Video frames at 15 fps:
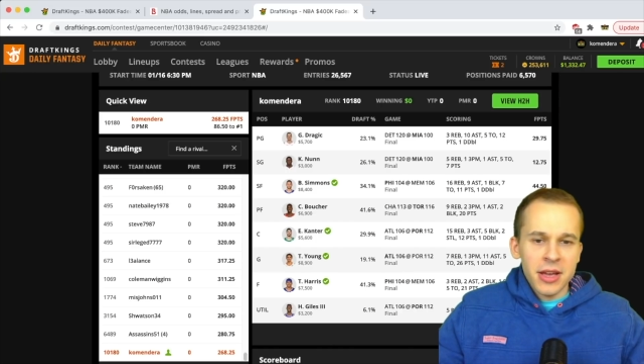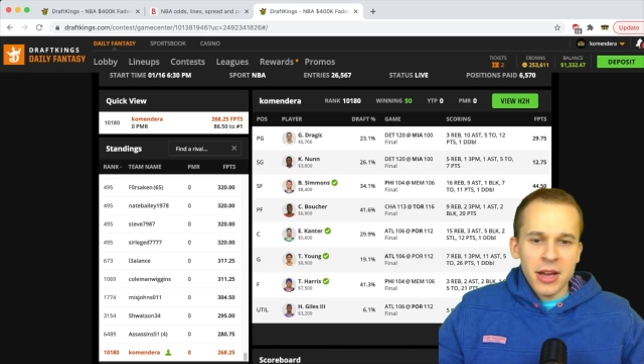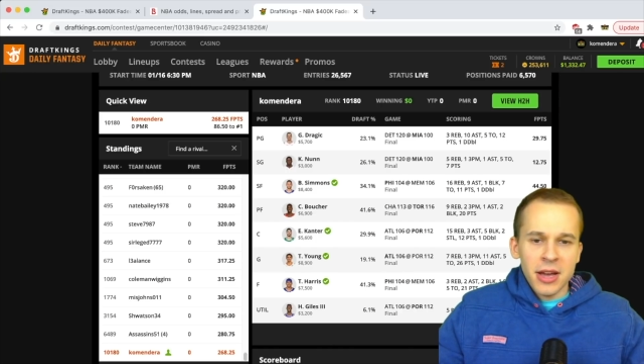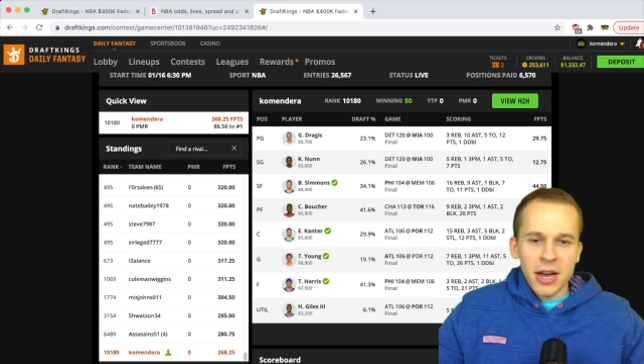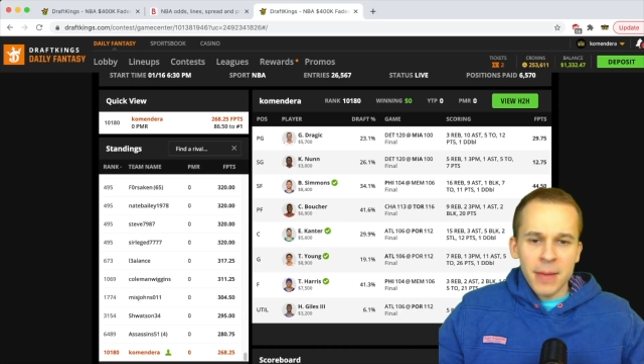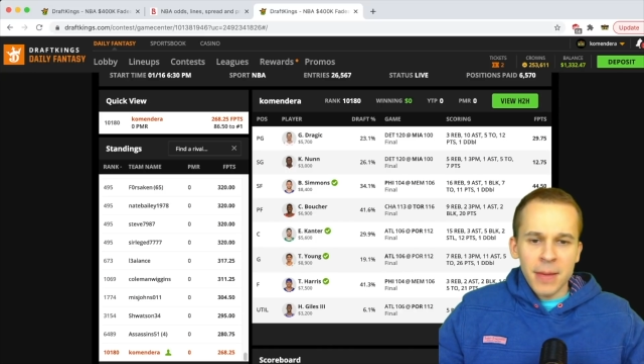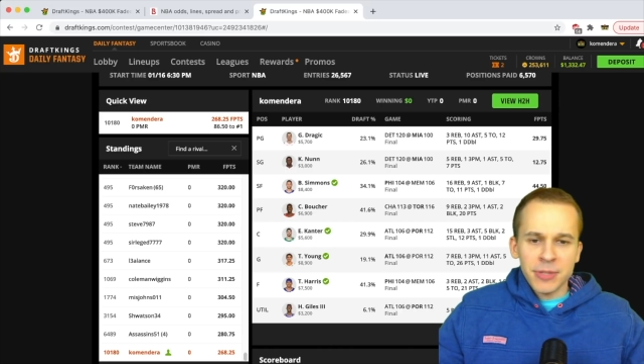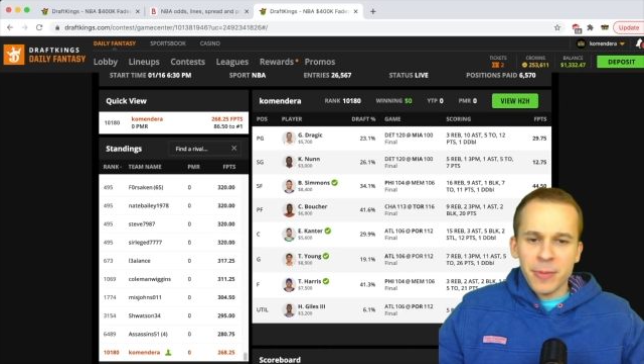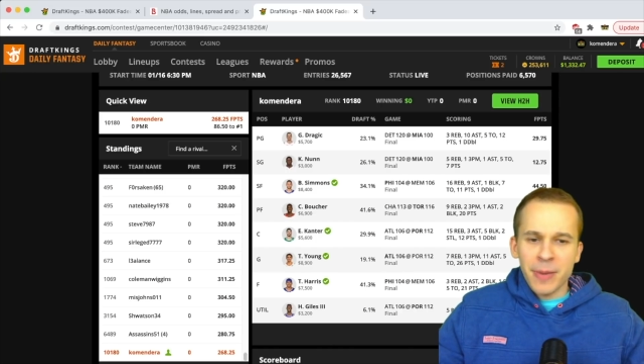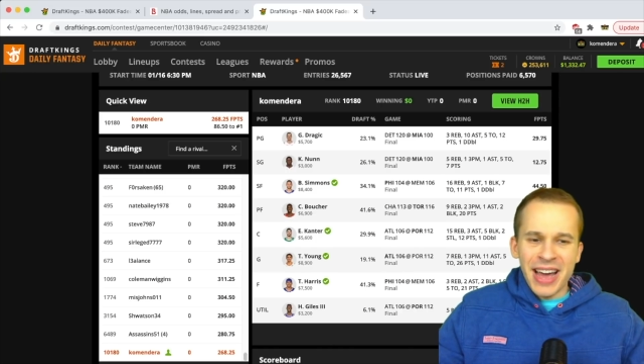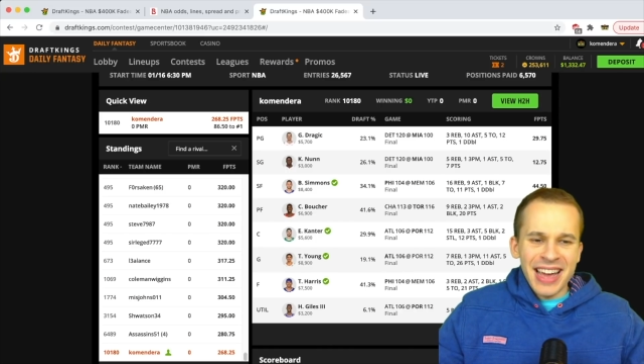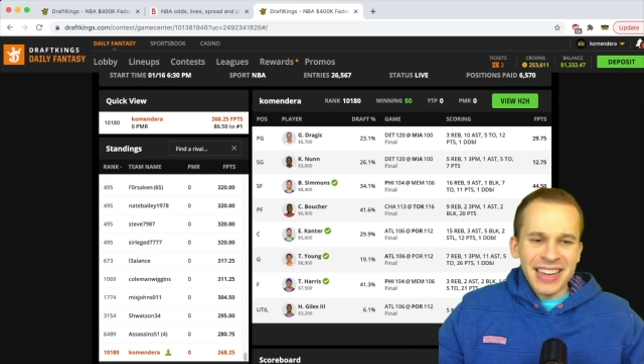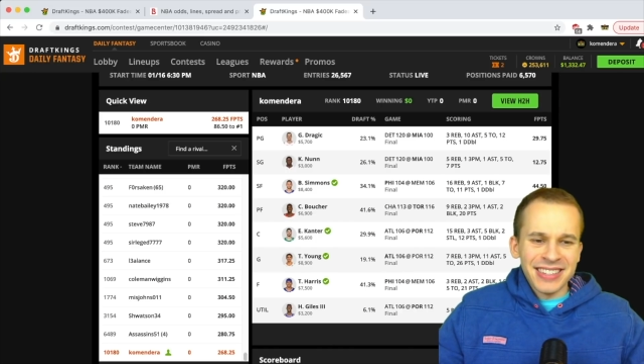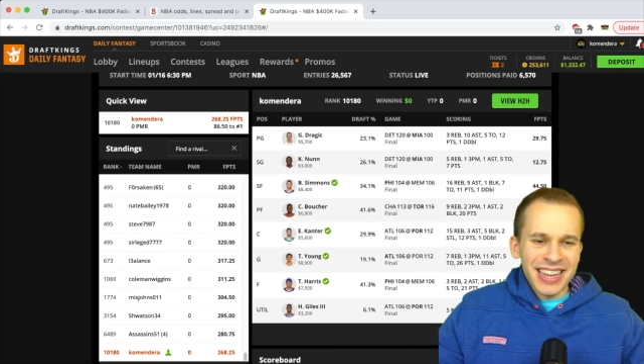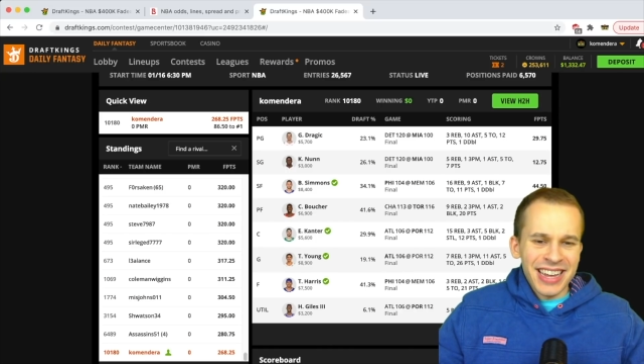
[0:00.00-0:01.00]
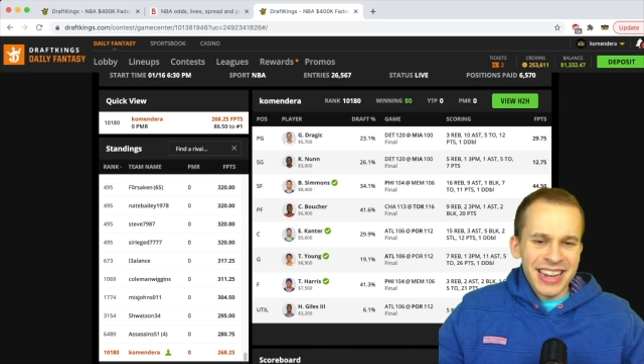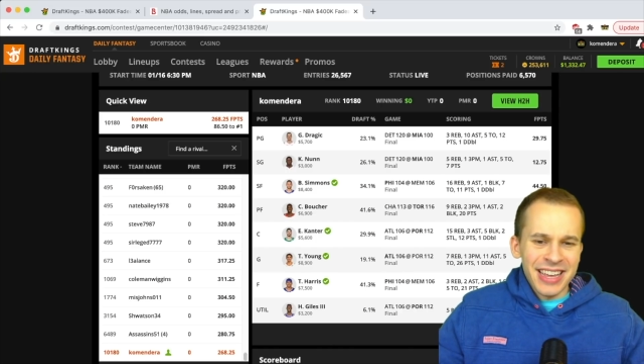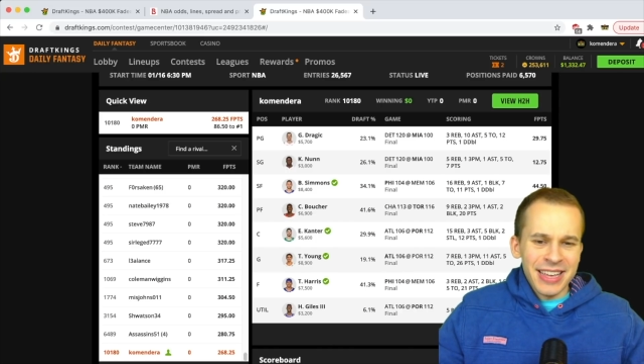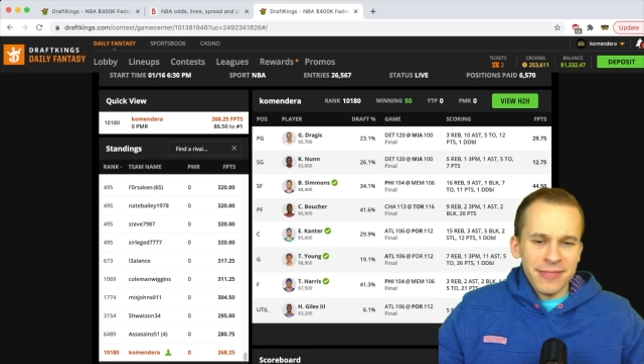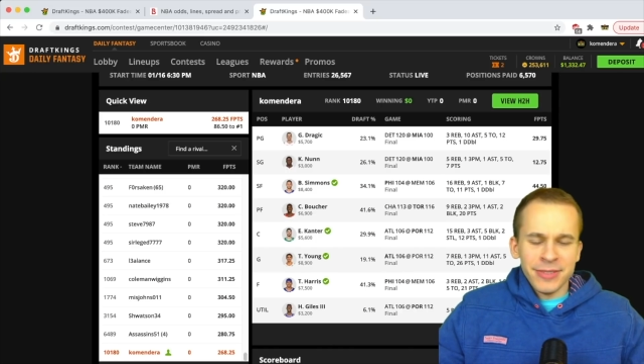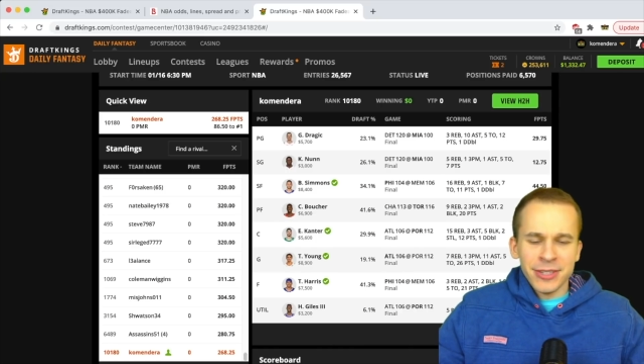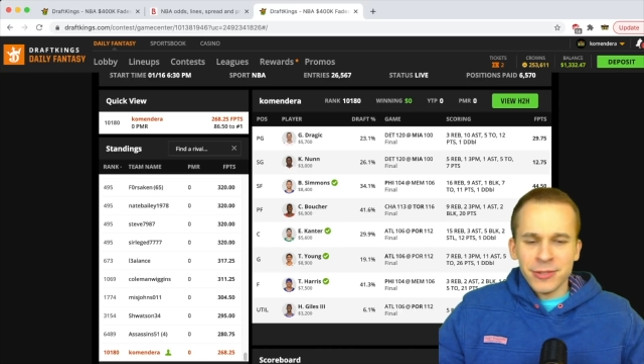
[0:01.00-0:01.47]
Um, Tobias had a
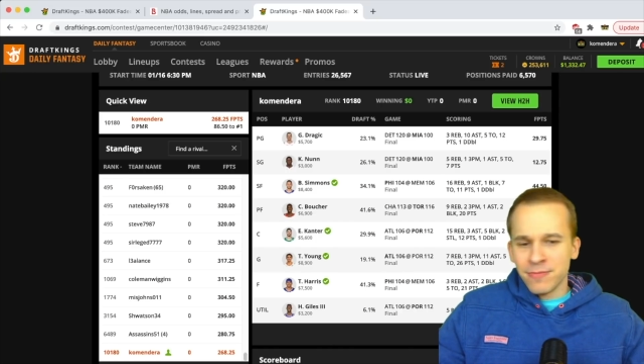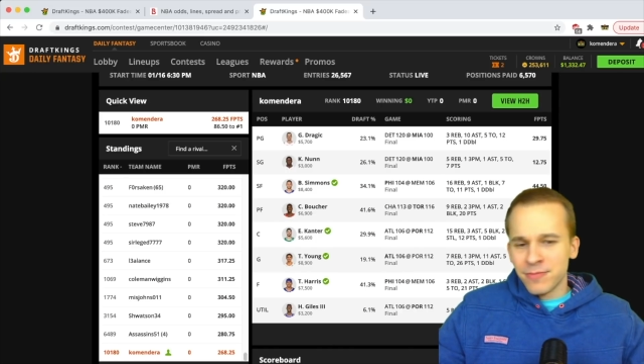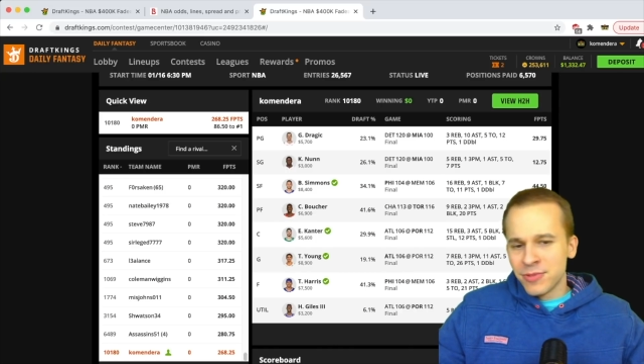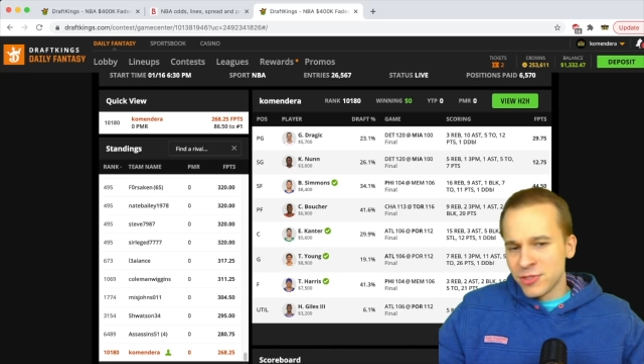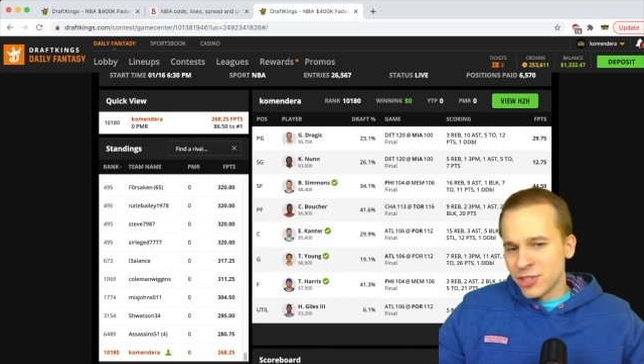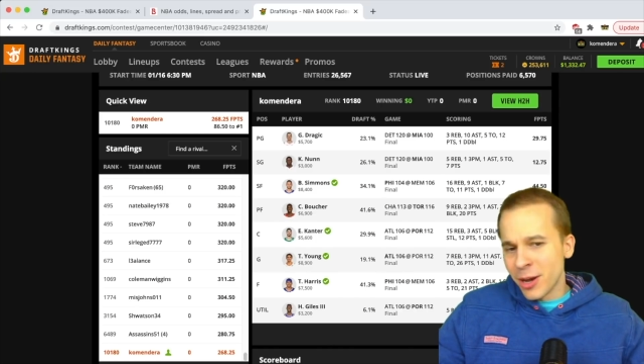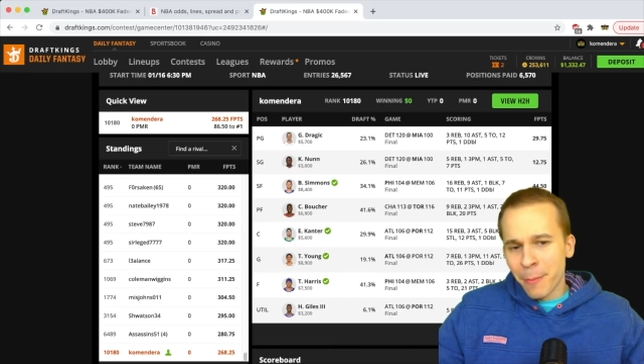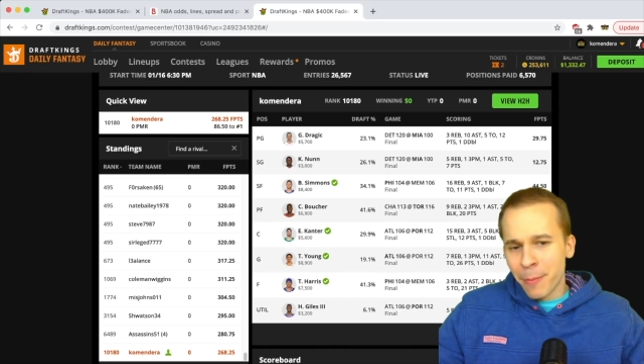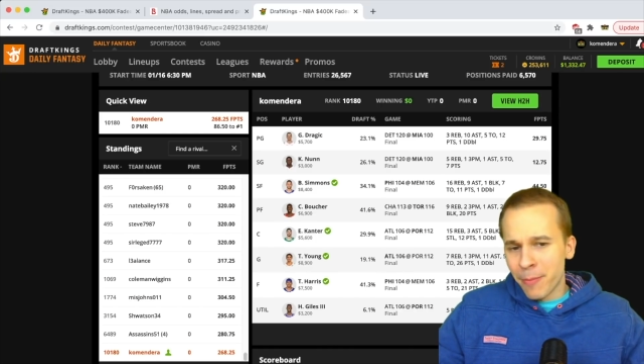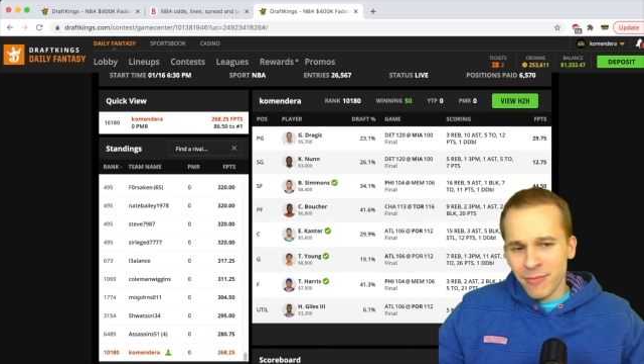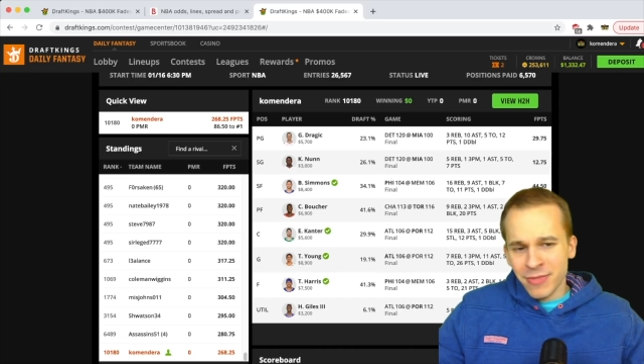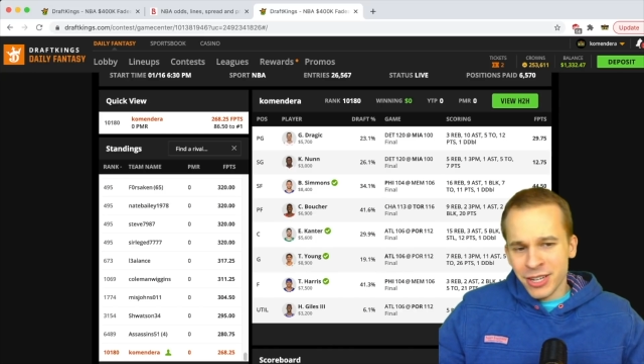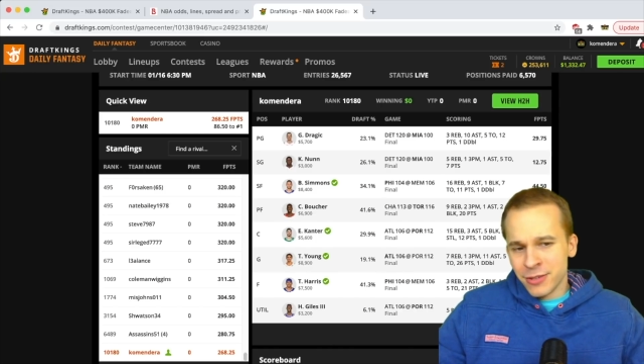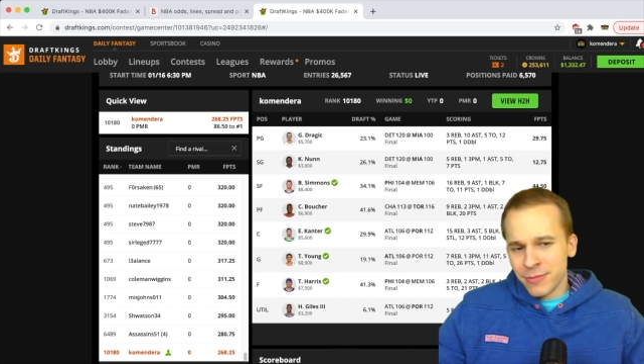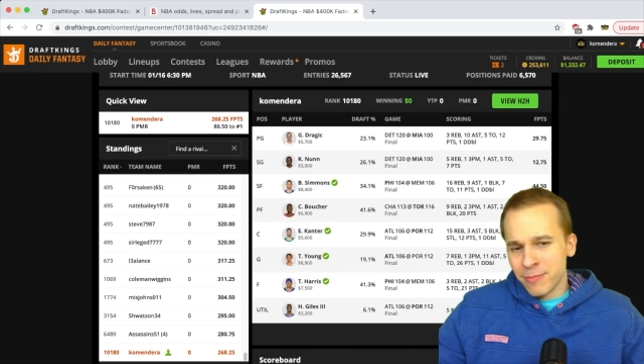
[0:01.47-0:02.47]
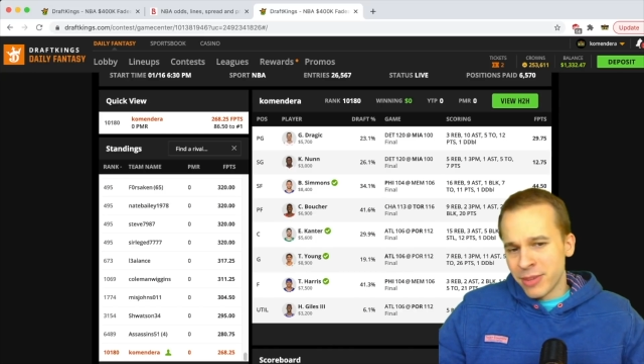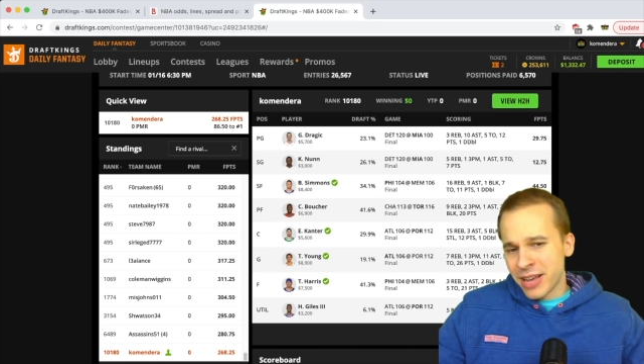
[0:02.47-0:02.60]
you know sub you know